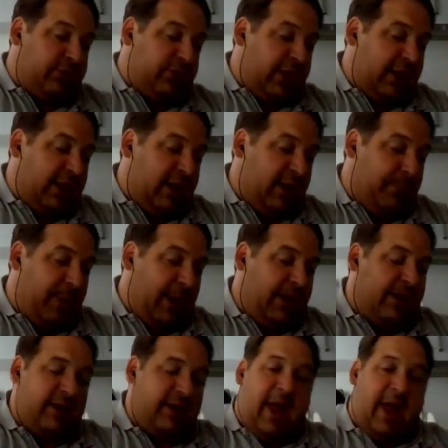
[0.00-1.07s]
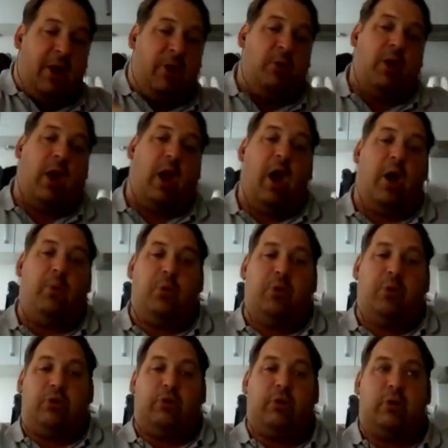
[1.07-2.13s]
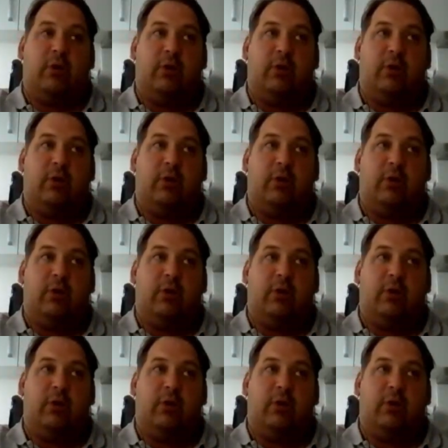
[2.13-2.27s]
thinking about it now, I would